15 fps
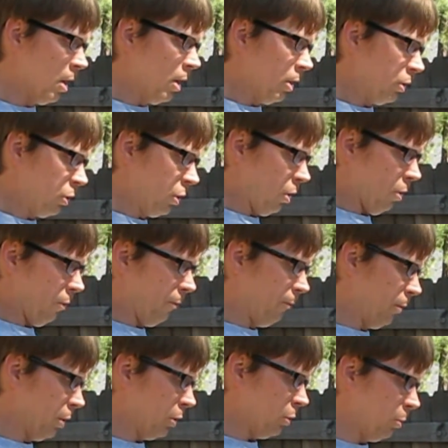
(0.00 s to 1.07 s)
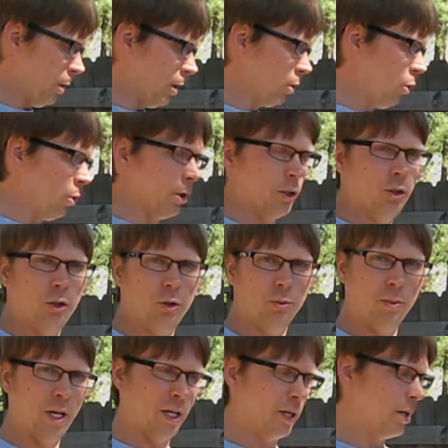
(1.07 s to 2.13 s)
So first we are going to
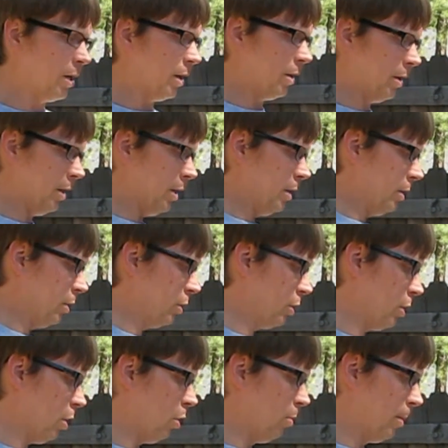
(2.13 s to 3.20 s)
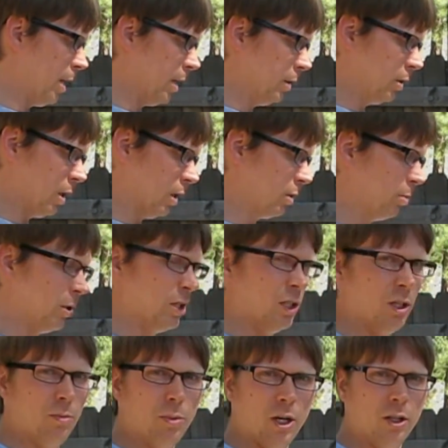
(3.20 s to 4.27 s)
make these homemade sesame
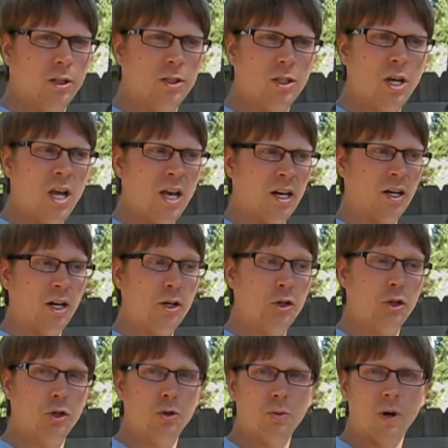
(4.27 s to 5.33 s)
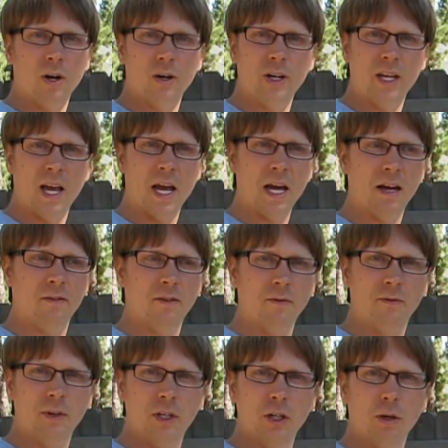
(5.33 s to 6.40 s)
seed buns. I do already have a
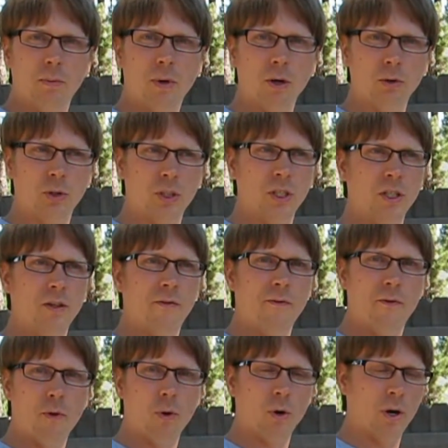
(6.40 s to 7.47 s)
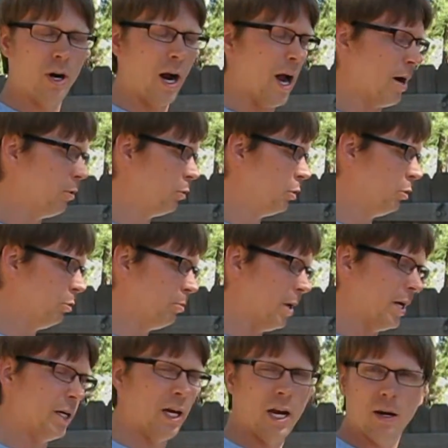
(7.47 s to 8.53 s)
video posted for how to
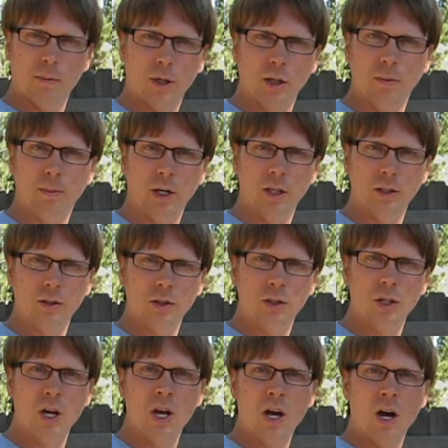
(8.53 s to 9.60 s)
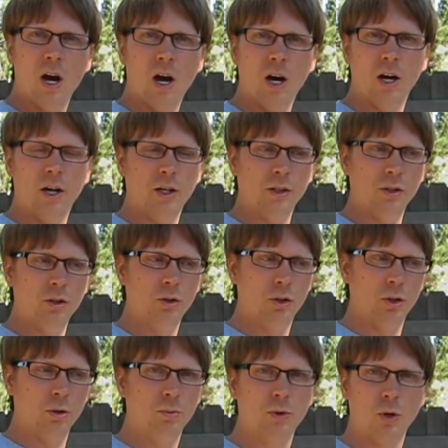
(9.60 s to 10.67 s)
make hamburger buns on
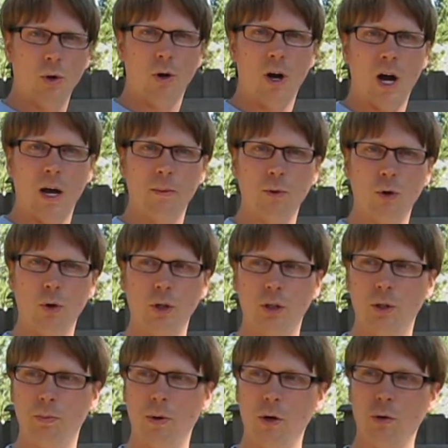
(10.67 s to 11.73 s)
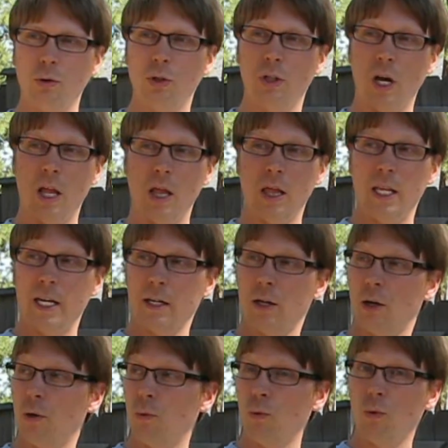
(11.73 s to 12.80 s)
YouTube, so I'm going to post a link
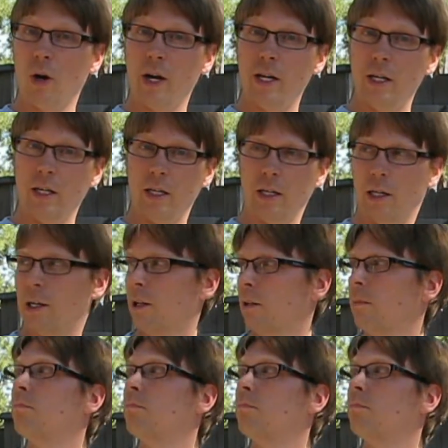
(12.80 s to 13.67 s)
right here,